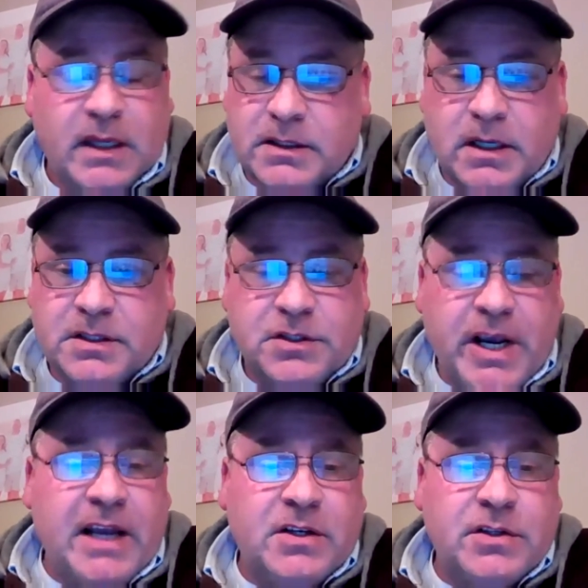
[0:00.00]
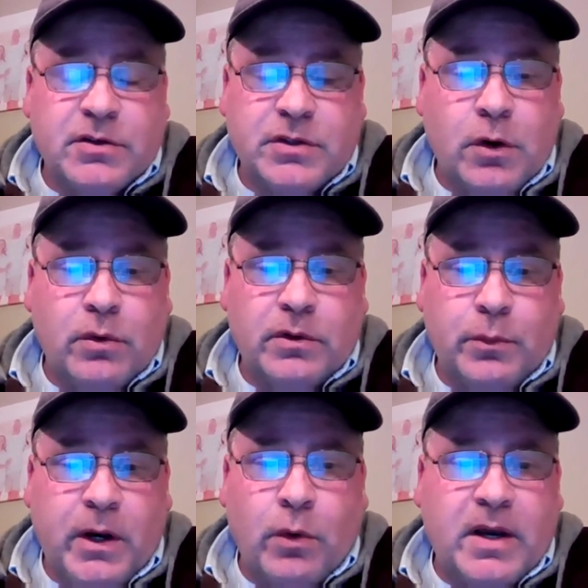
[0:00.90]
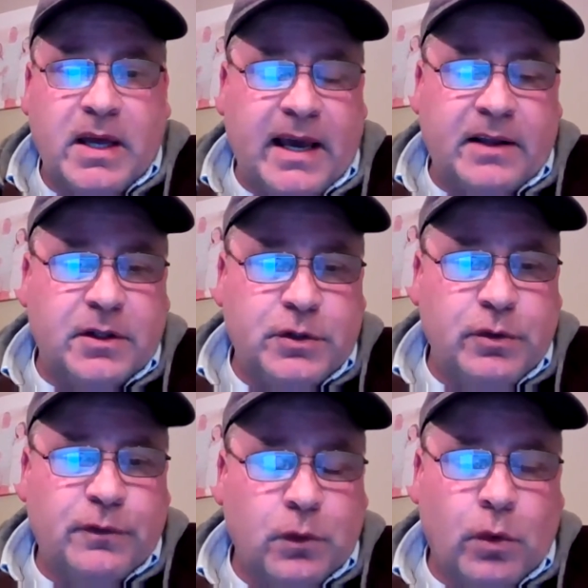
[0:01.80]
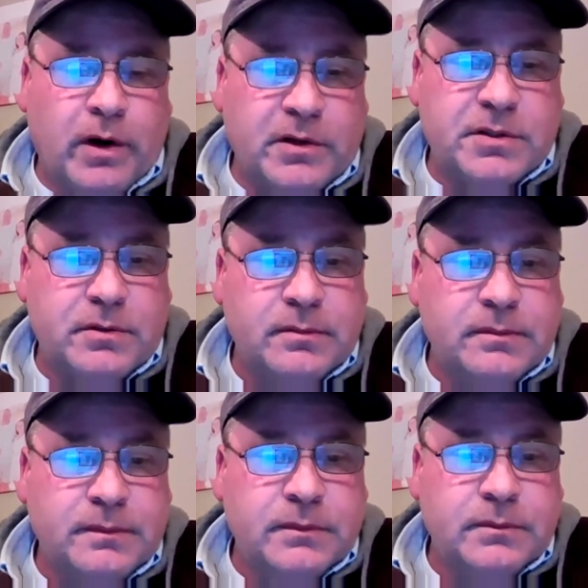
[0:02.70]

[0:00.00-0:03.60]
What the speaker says: It doesn't change. We don't connect the two floors.